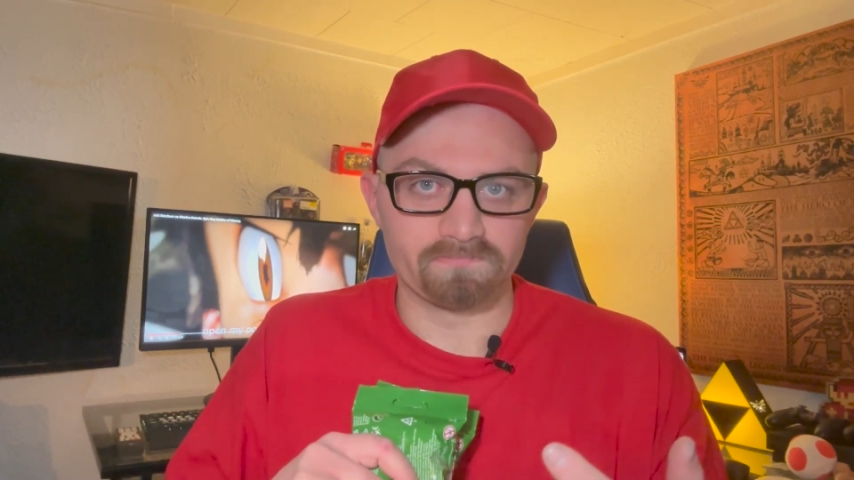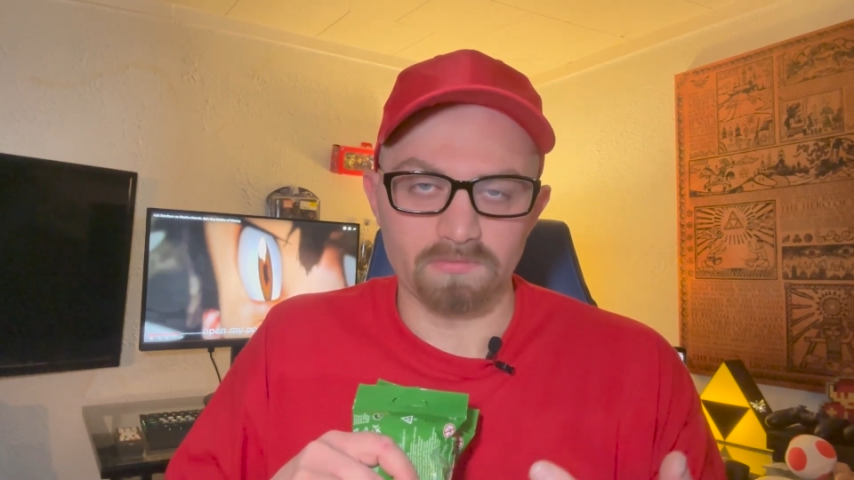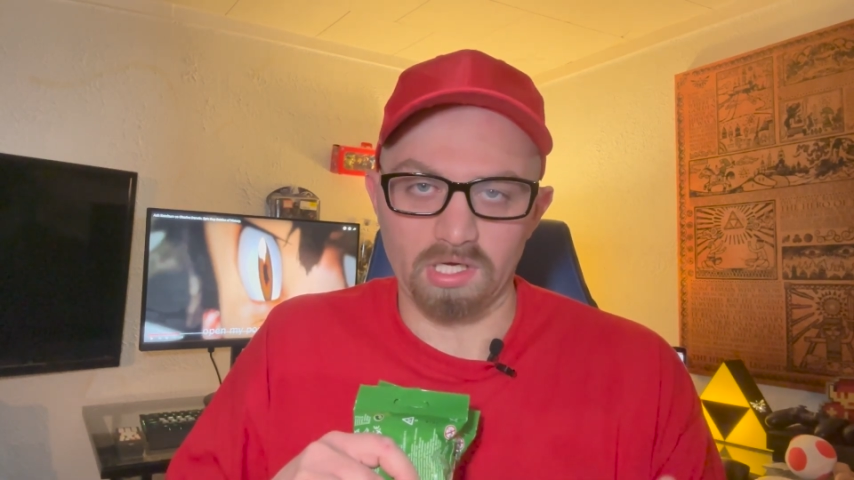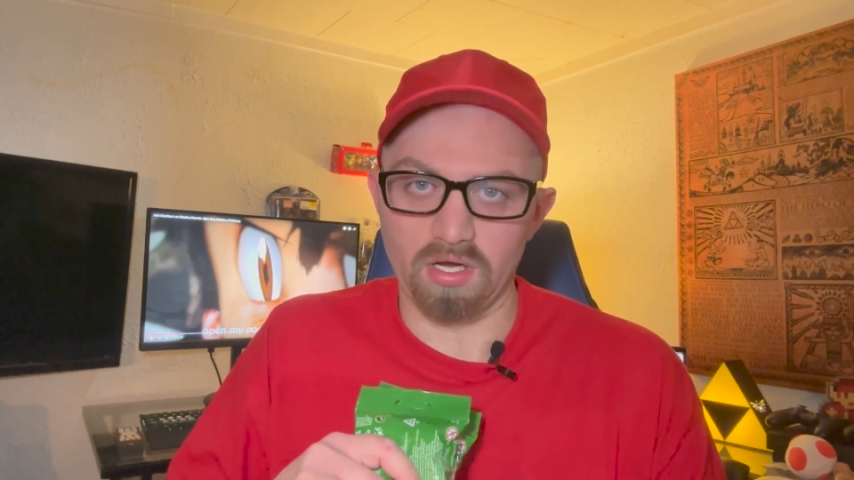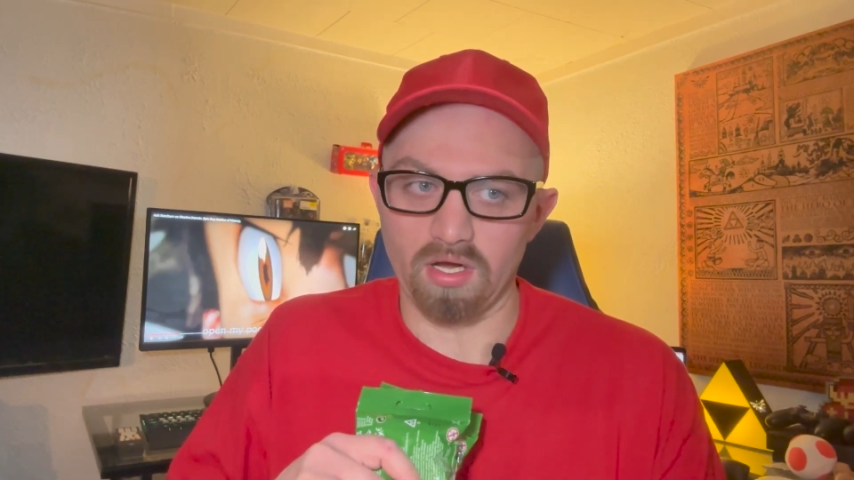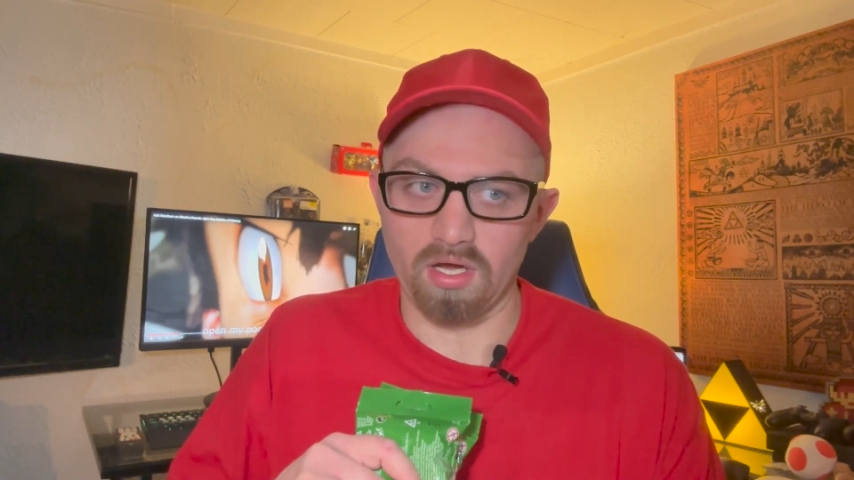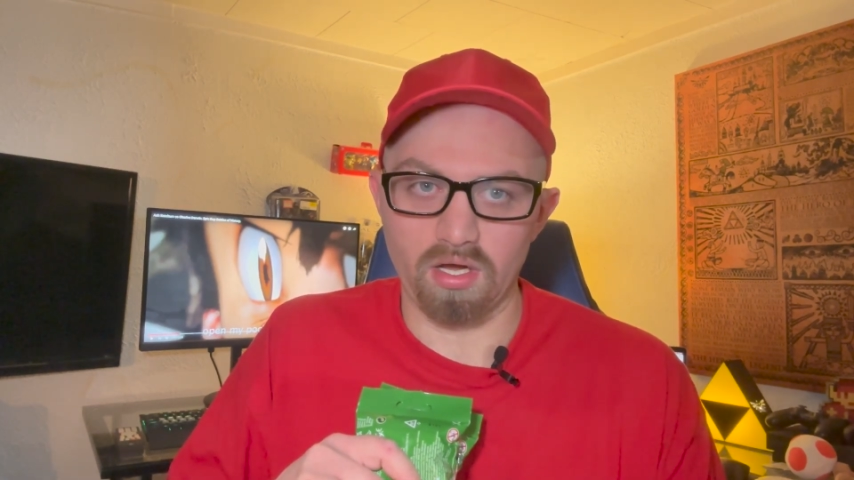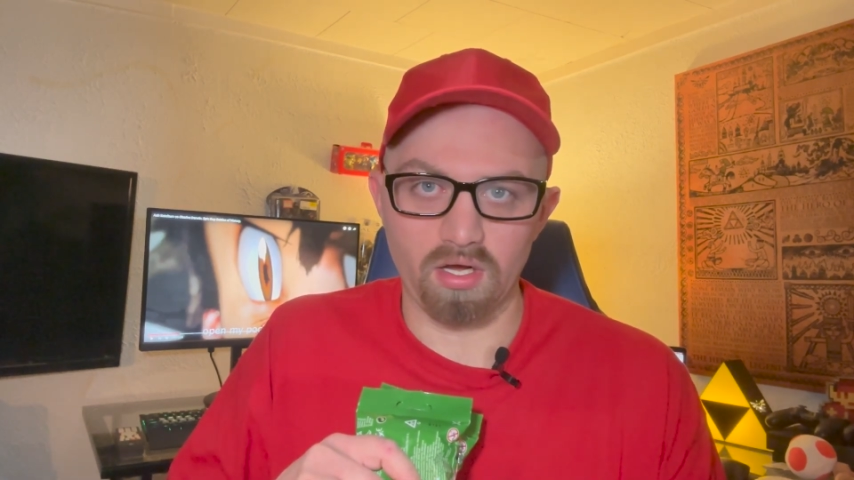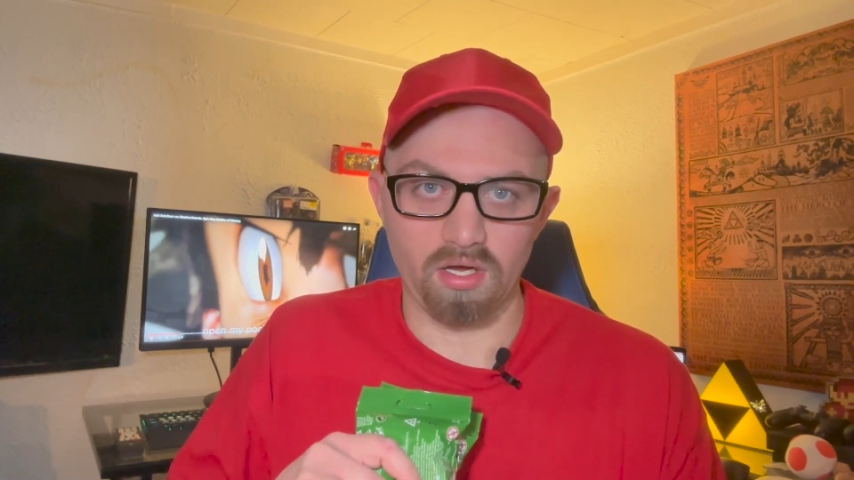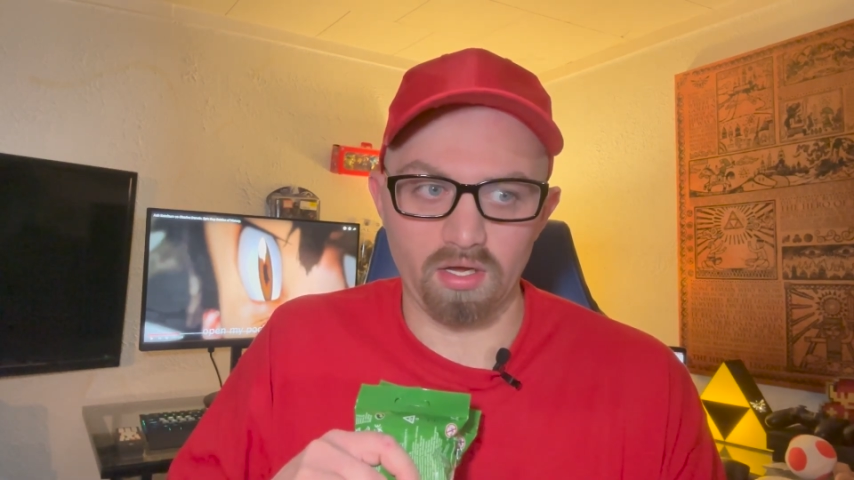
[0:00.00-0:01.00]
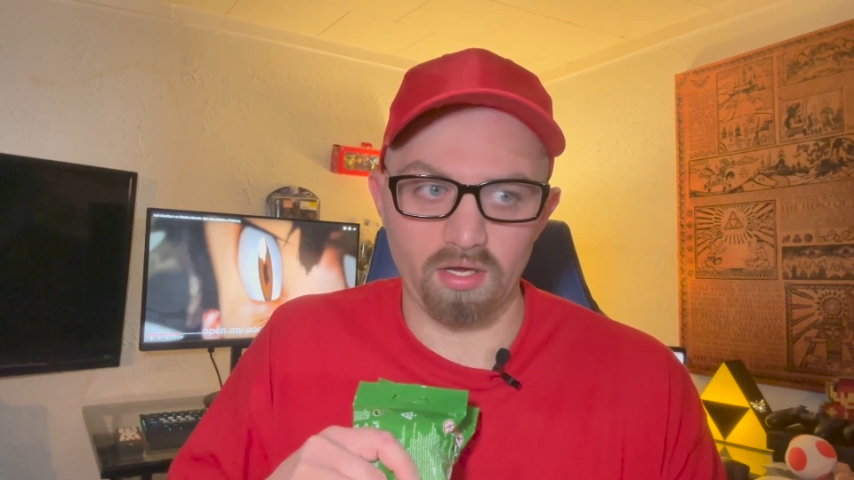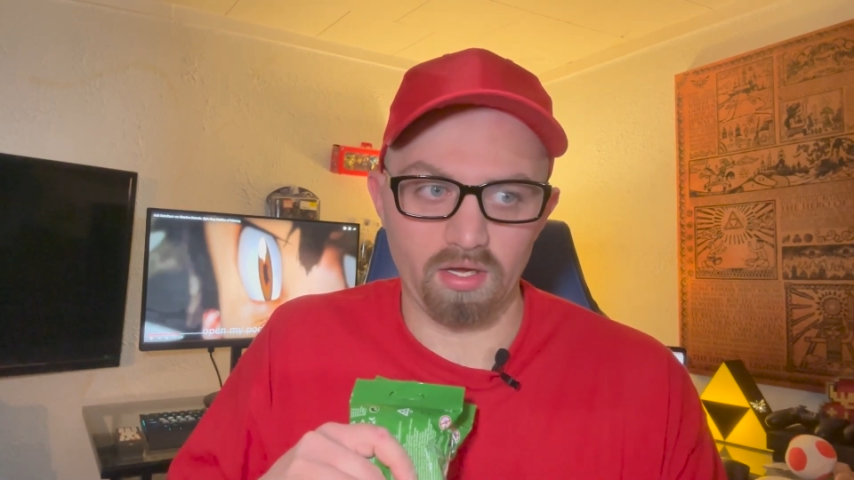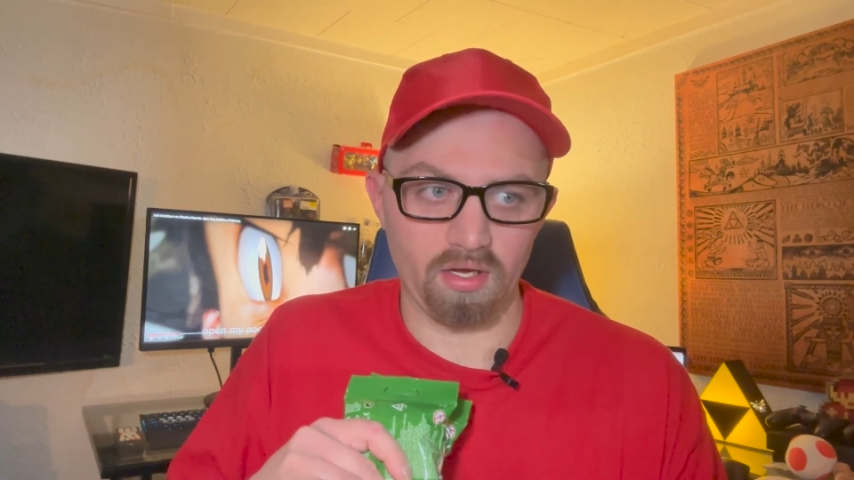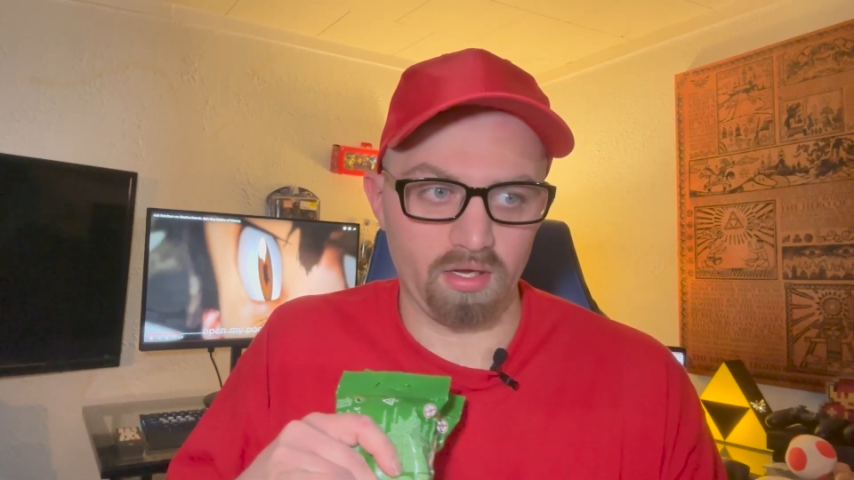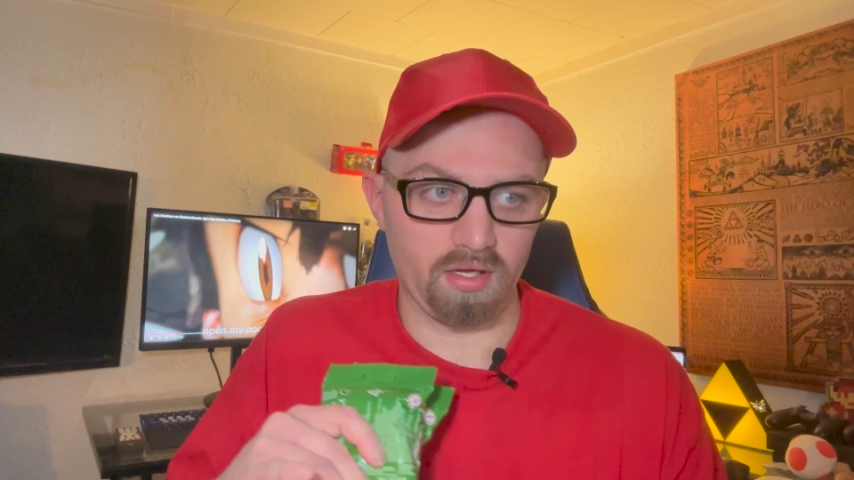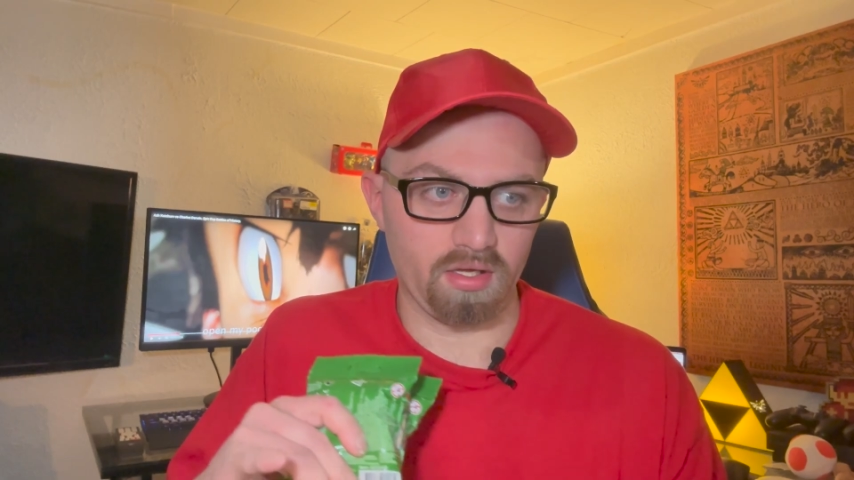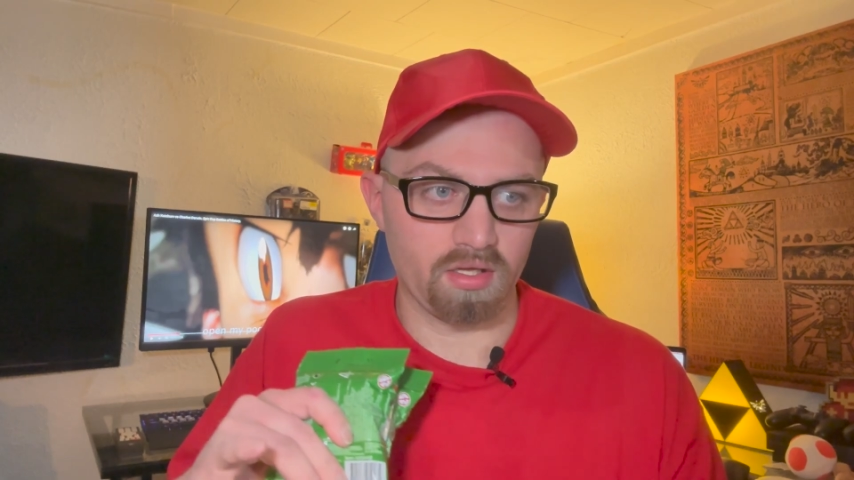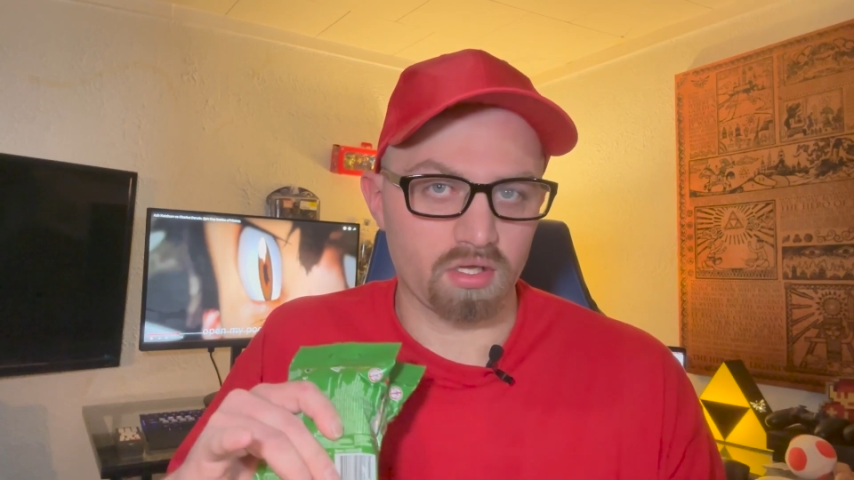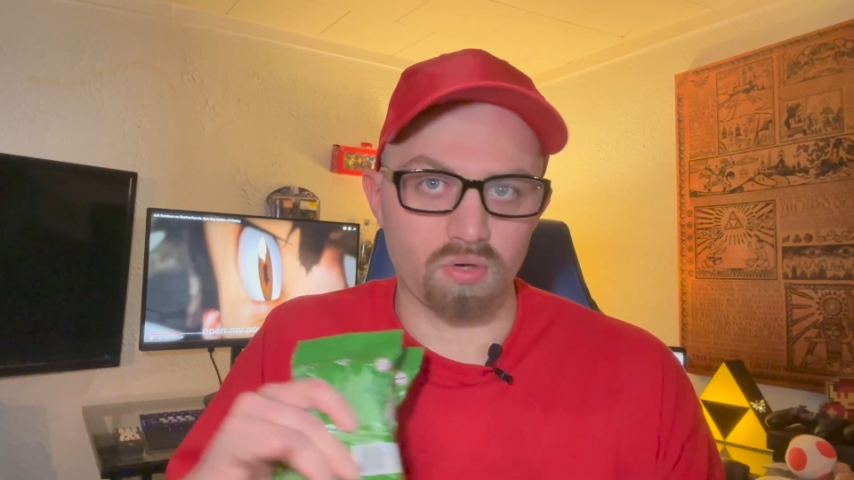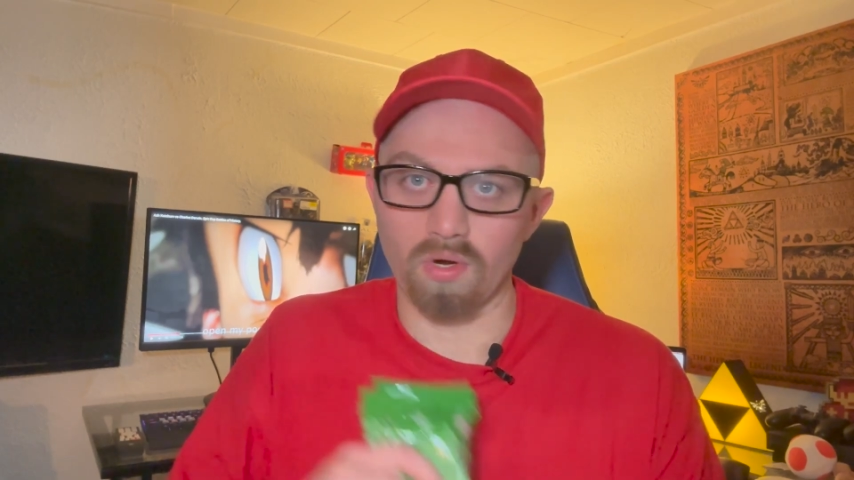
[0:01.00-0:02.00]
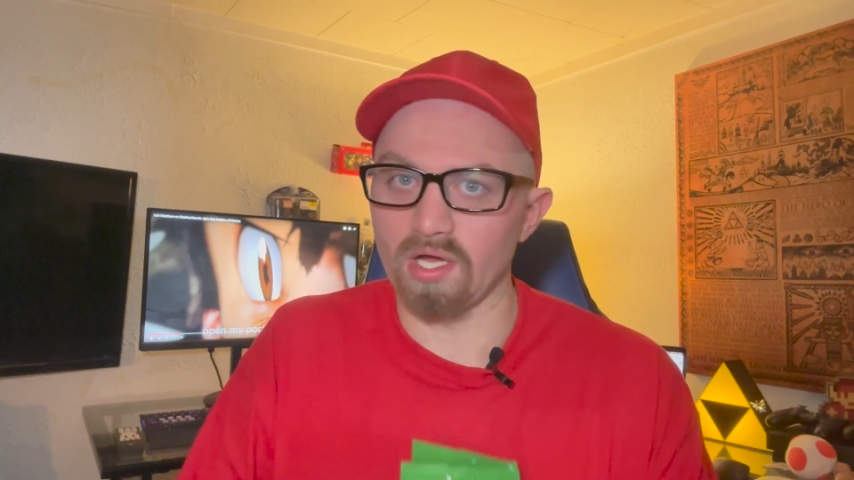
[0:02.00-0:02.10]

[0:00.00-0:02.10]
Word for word: Kwanzaa,